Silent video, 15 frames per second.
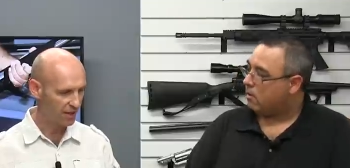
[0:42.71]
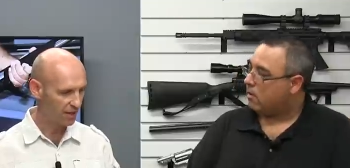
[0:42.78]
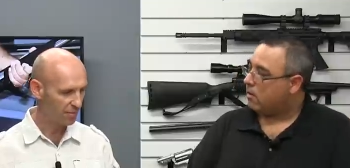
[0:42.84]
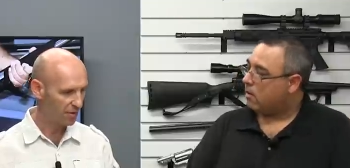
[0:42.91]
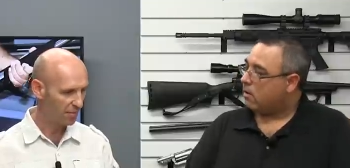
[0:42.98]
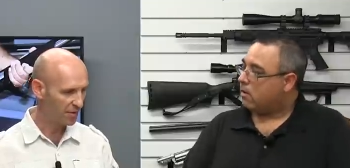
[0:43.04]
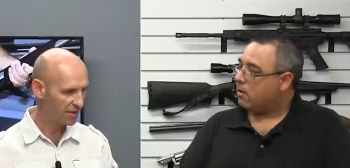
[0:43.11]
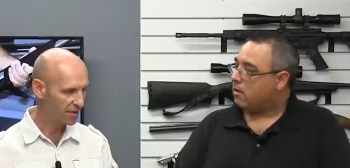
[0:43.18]
Speaker 1: in
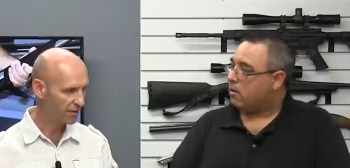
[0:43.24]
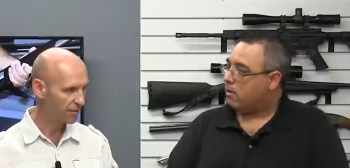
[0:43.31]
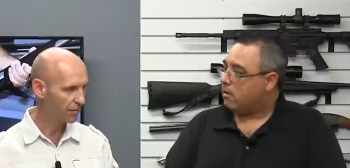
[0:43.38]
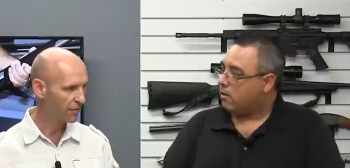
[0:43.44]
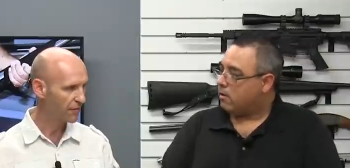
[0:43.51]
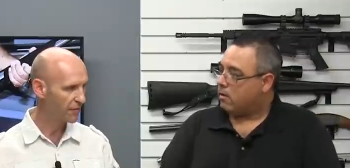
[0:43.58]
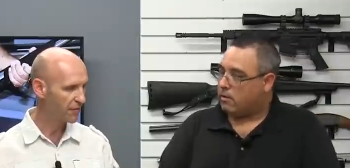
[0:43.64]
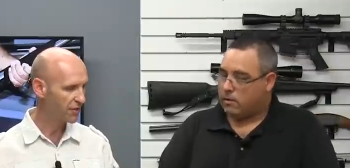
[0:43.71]
9mm
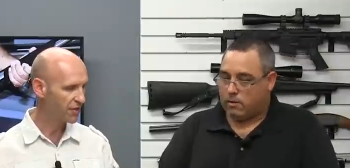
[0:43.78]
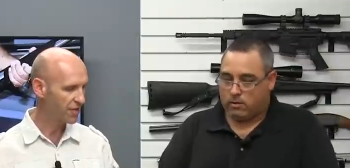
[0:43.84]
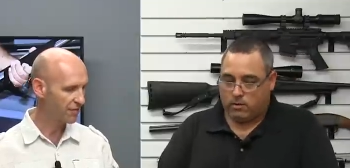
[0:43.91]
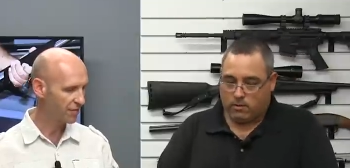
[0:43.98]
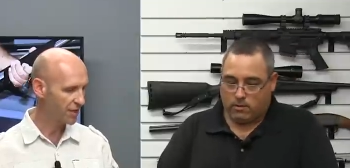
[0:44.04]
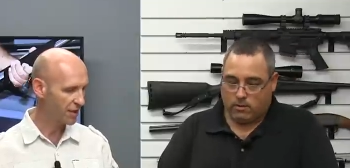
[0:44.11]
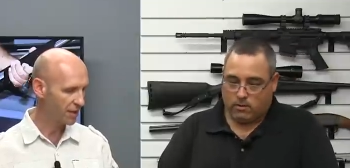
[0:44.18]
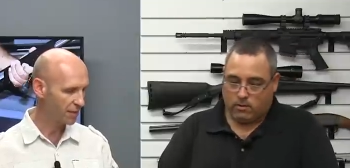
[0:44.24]

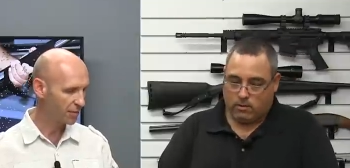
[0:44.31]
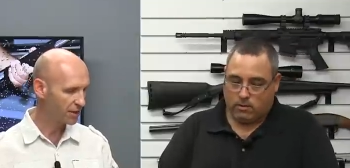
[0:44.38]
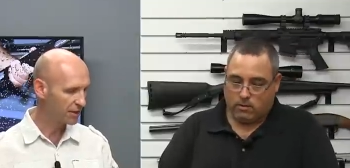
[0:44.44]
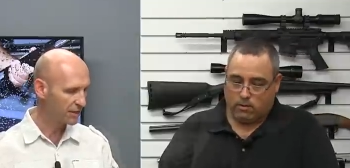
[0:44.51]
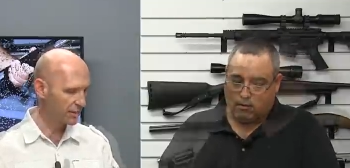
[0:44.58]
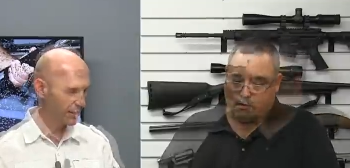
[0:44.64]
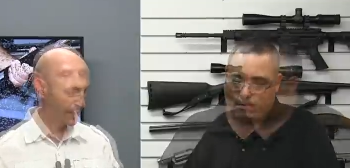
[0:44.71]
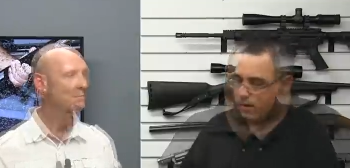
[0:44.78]
357 caliber.
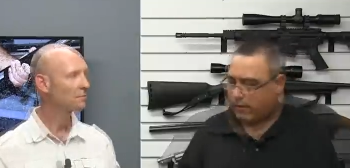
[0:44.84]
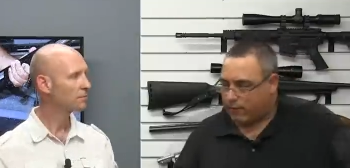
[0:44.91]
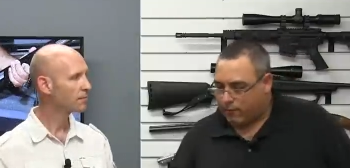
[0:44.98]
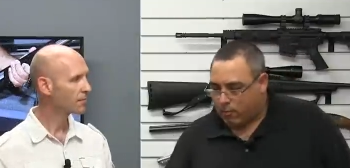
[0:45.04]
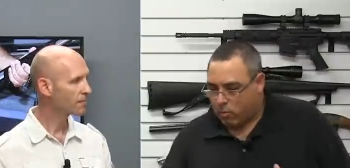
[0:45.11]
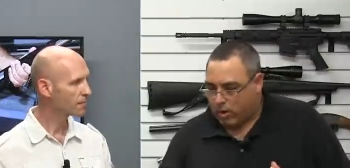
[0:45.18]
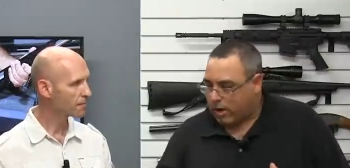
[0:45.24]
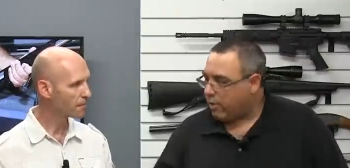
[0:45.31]

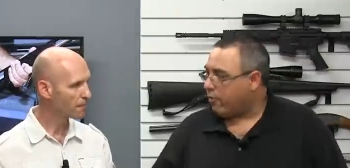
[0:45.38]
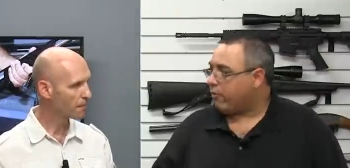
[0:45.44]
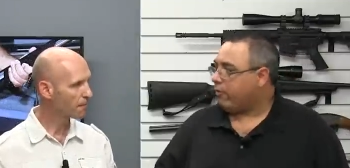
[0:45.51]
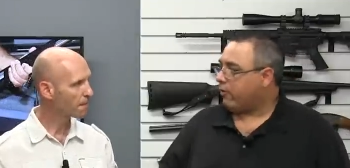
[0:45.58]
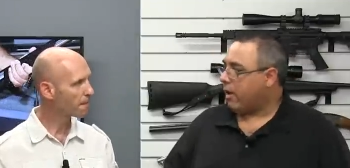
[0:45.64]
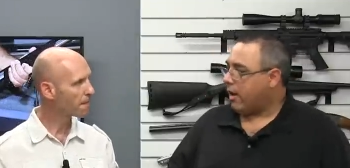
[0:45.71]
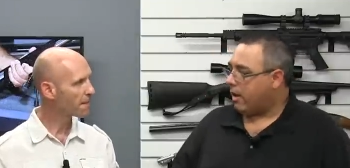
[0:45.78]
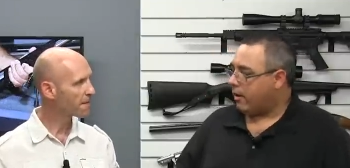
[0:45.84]
Speaker 2: From what I
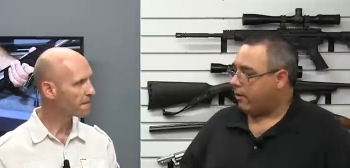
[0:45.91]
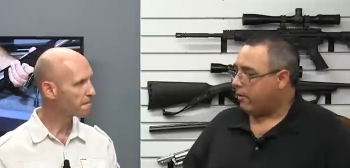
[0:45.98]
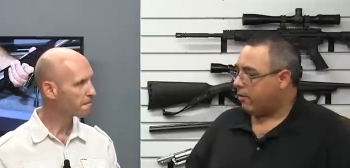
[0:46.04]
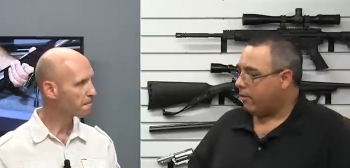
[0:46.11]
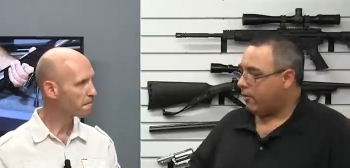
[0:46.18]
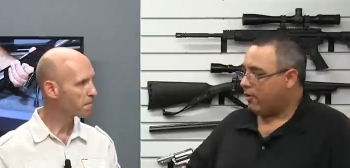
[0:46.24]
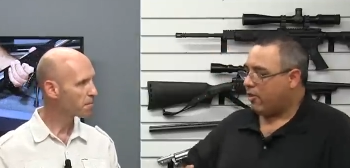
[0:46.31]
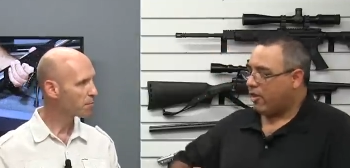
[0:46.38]
understand,
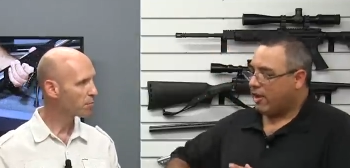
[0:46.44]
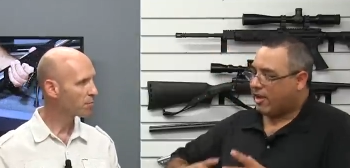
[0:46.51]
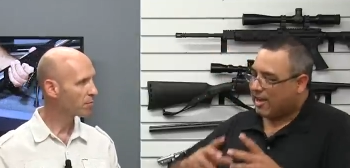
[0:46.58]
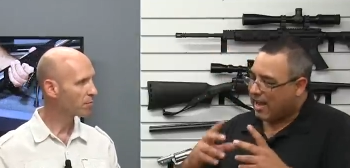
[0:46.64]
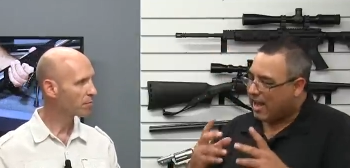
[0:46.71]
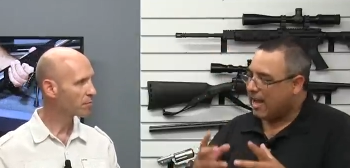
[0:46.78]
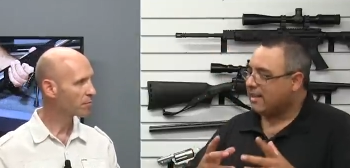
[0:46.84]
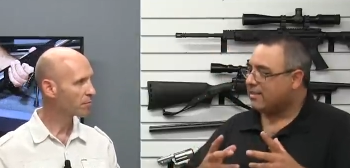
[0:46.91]
the
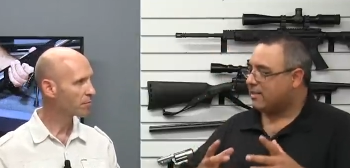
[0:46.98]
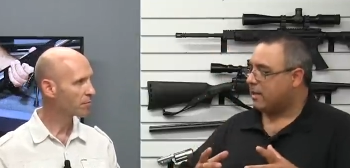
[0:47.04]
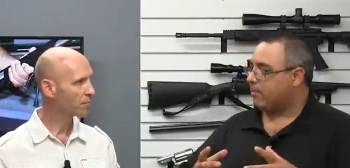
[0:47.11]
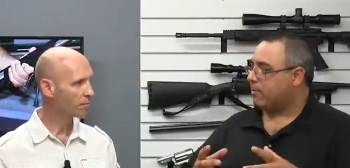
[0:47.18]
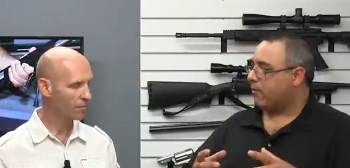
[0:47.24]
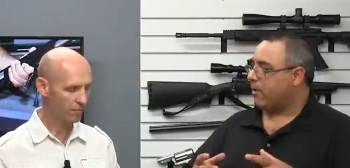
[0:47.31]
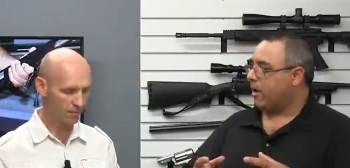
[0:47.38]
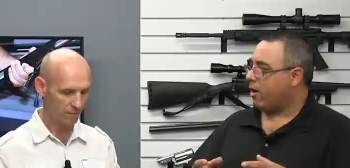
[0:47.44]

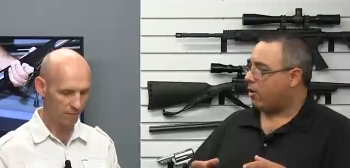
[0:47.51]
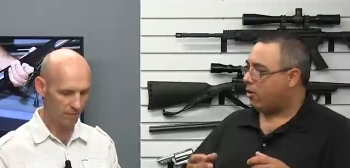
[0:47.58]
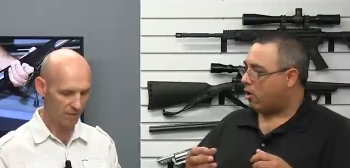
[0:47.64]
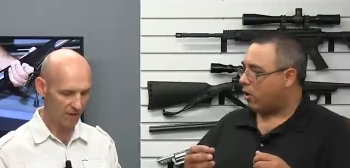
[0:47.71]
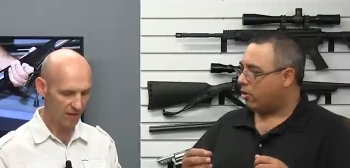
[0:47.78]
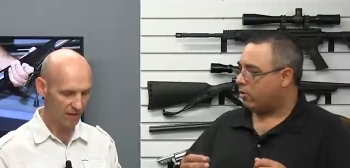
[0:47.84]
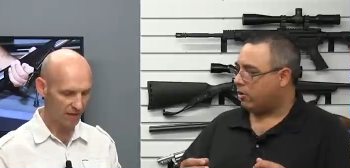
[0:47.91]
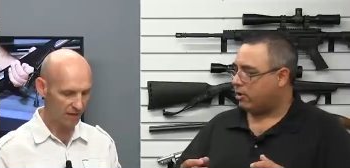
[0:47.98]
concept of an air
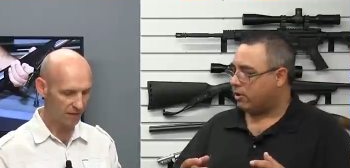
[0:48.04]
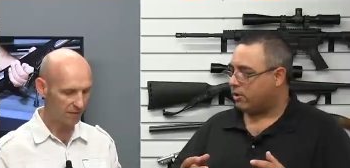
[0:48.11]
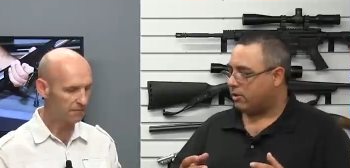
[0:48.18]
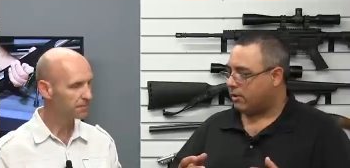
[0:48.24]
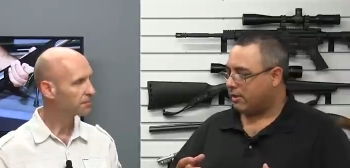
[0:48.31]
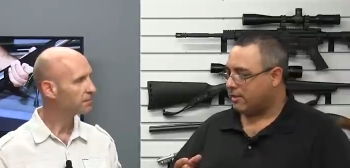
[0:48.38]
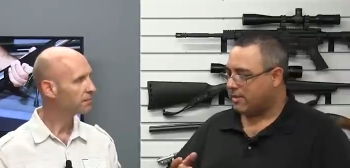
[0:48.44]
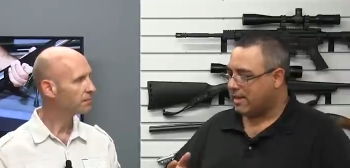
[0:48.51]

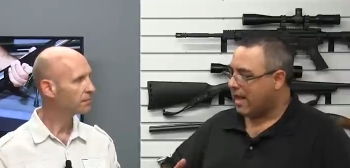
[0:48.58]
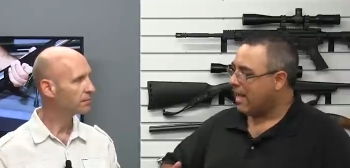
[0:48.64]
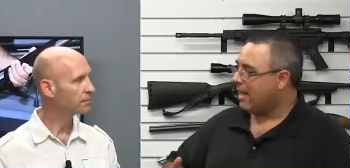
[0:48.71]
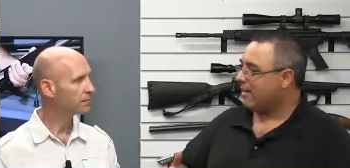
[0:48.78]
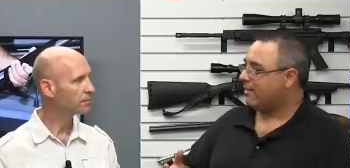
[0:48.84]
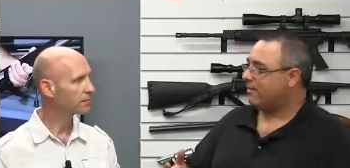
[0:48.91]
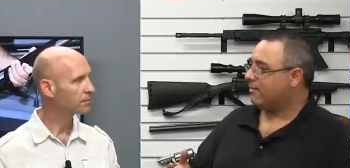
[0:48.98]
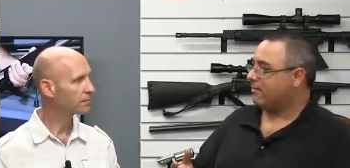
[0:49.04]
cartridge is
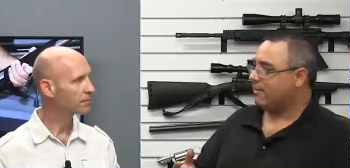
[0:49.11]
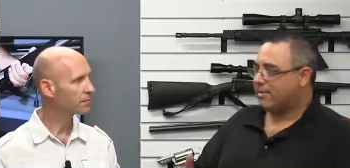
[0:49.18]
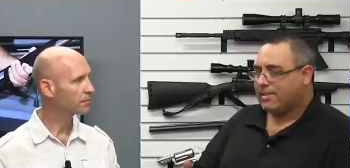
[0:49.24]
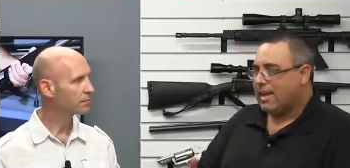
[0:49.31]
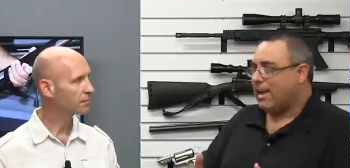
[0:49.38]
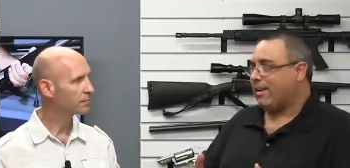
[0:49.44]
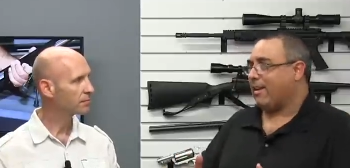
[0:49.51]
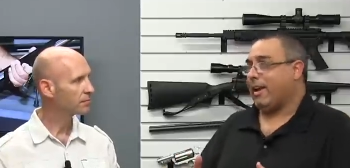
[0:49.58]
not, it's
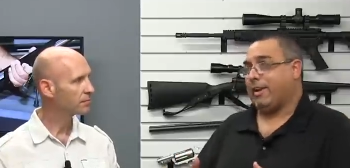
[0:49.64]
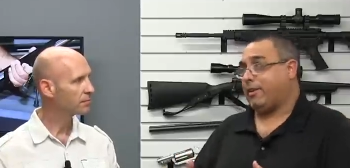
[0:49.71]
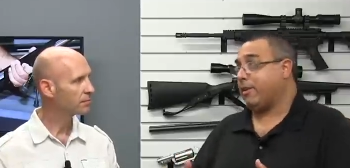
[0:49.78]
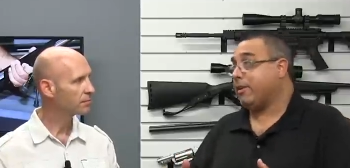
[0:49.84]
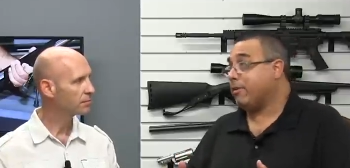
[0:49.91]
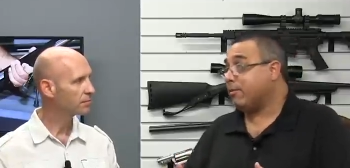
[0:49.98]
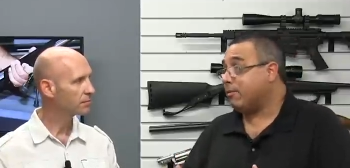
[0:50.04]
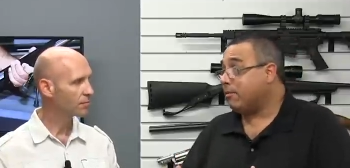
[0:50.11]
not like
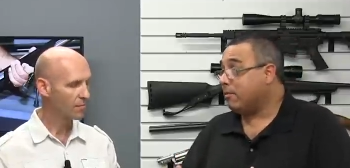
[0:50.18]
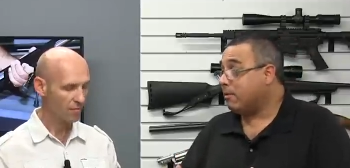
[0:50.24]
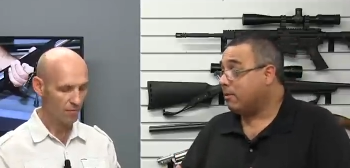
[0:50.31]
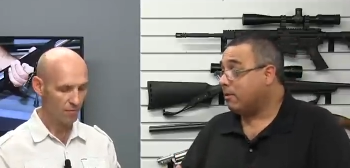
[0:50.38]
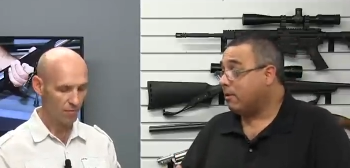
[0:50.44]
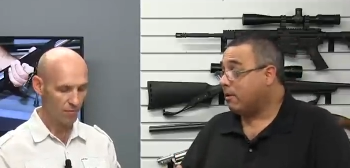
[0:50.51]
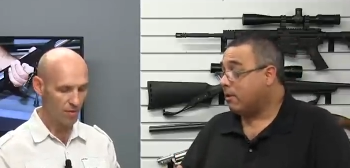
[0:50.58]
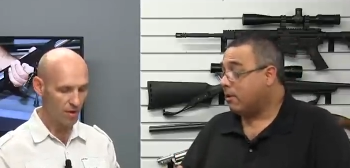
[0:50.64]
new.
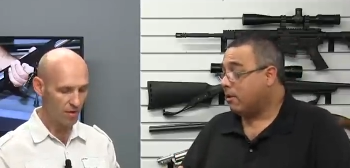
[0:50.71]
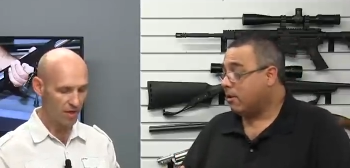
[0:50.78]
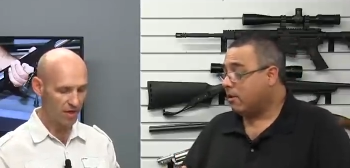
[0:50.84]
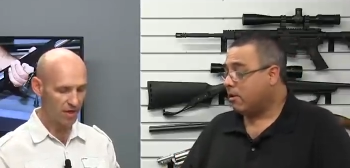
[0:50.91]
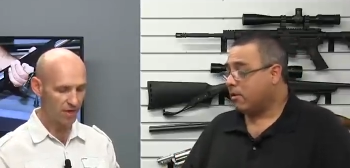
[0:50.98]
Speaker 1: No, air